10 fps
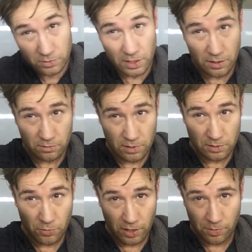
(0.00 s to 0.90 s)
See, it
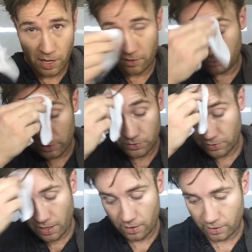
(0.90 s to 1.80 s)
doesn't break apart from just
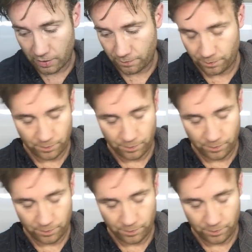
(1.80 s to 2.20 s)
doing that, okay?